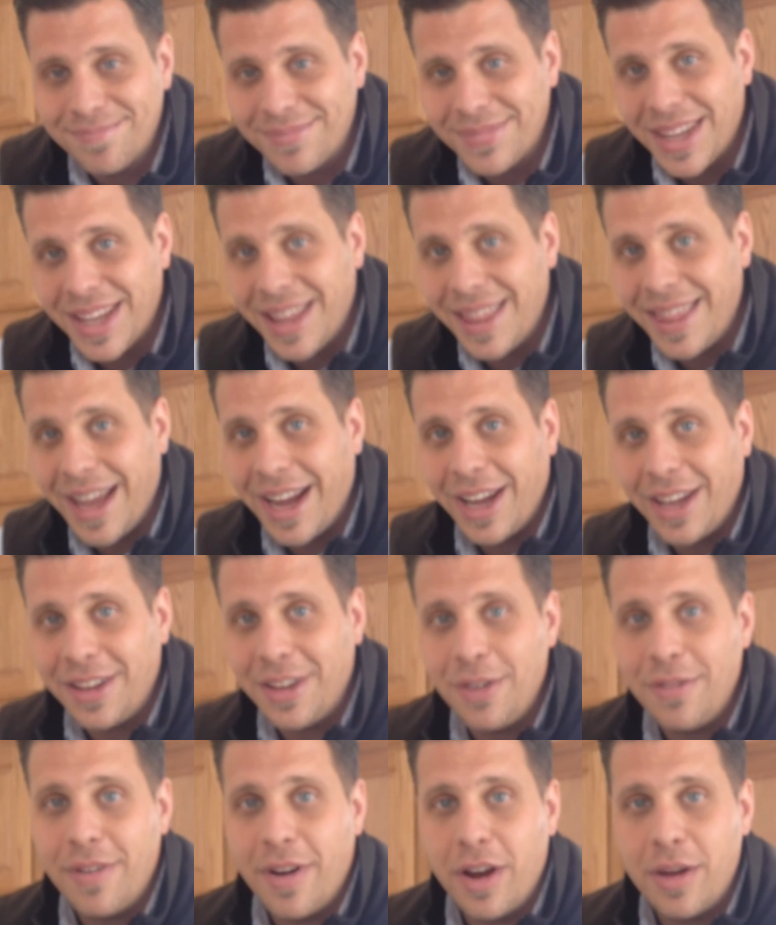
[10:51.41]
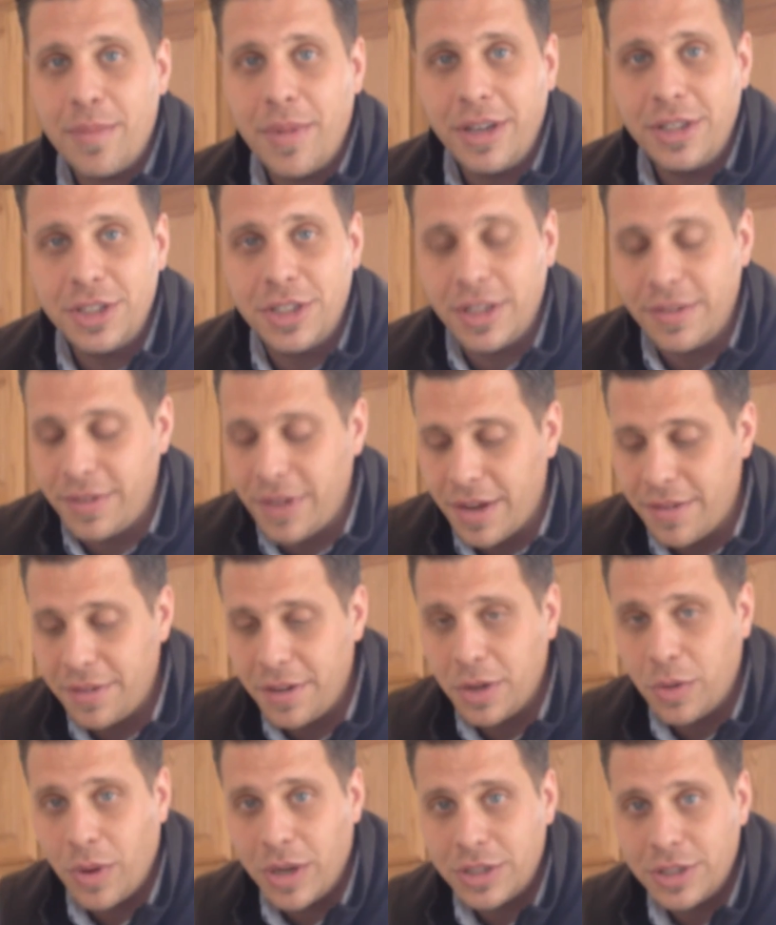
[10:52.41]
Thank you very much. And if you have
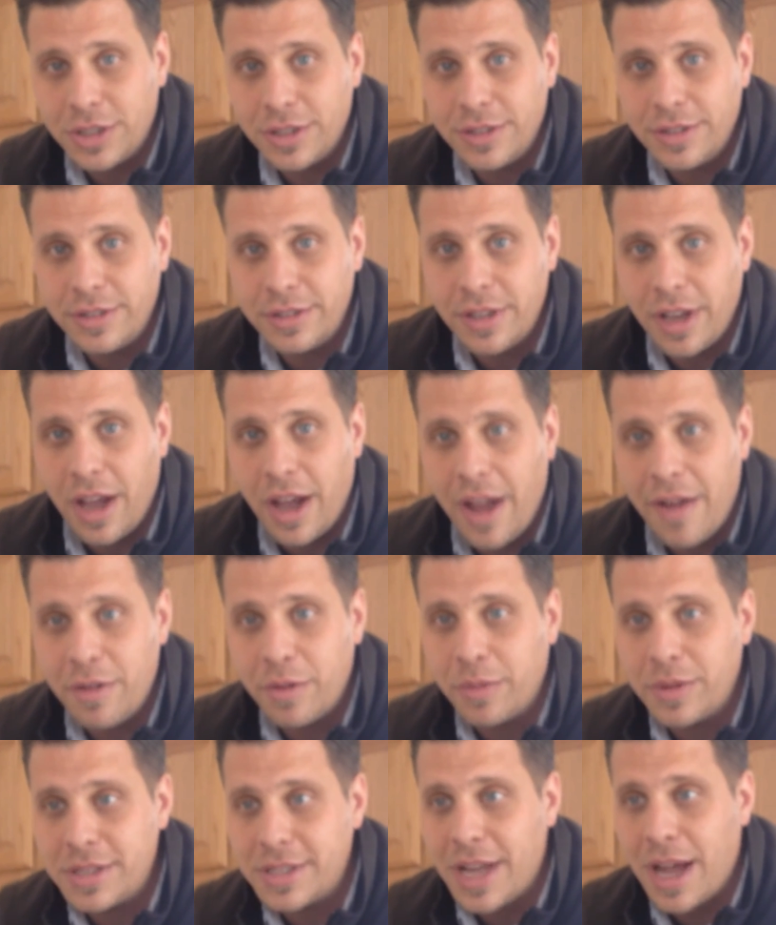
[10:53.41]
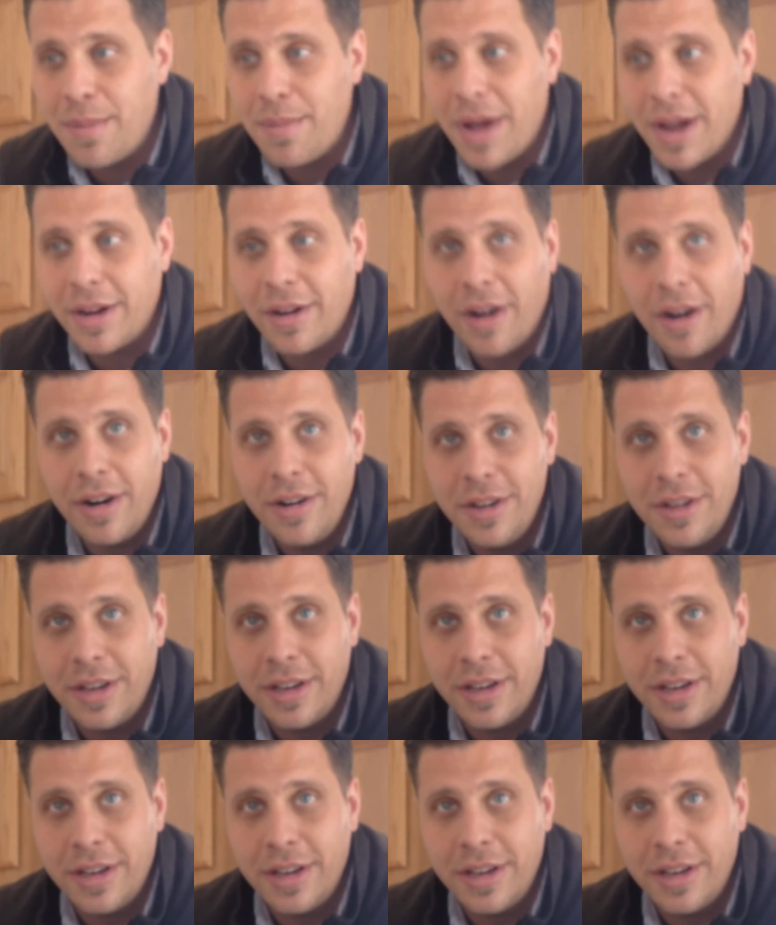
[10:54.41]
any questions, everyone's got my card.